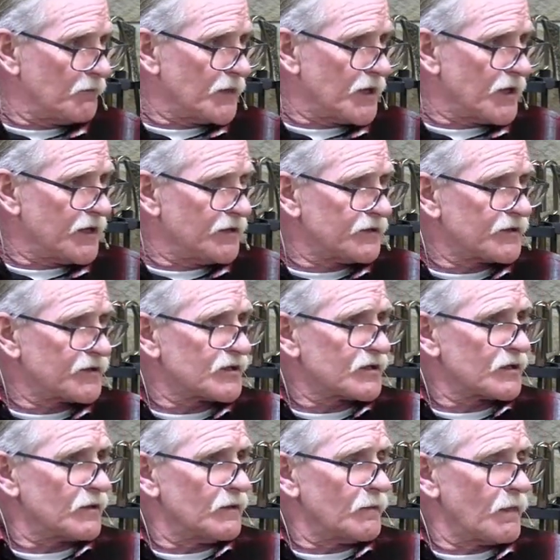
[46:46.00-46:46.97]

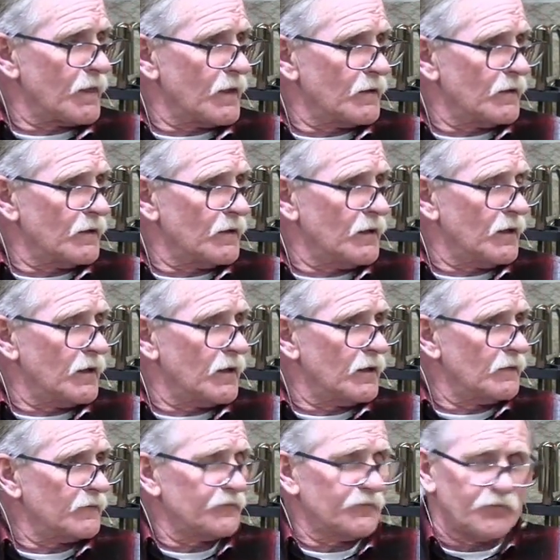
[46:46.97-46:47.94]
means
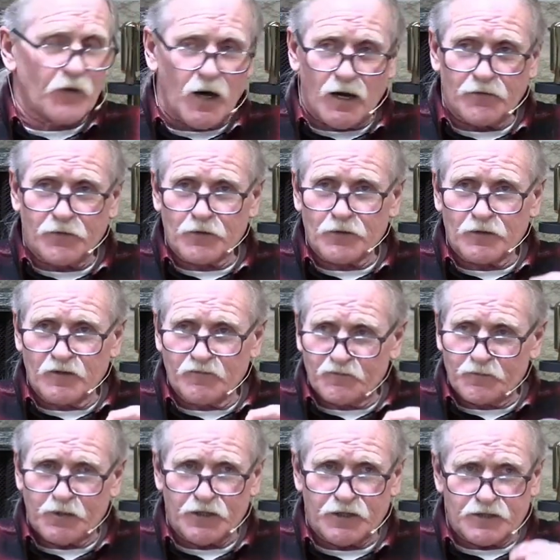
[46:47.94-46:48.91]
father
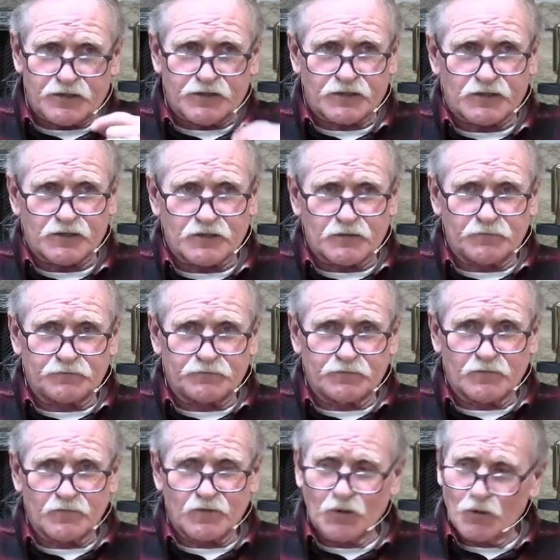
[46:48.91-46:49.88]
of peace.
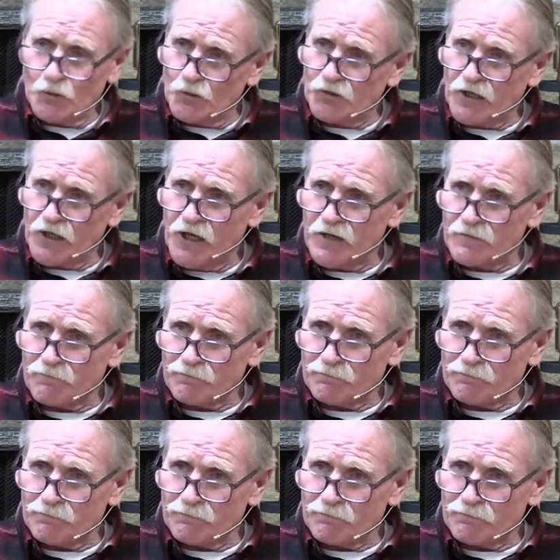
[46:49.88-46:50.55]
Cool name.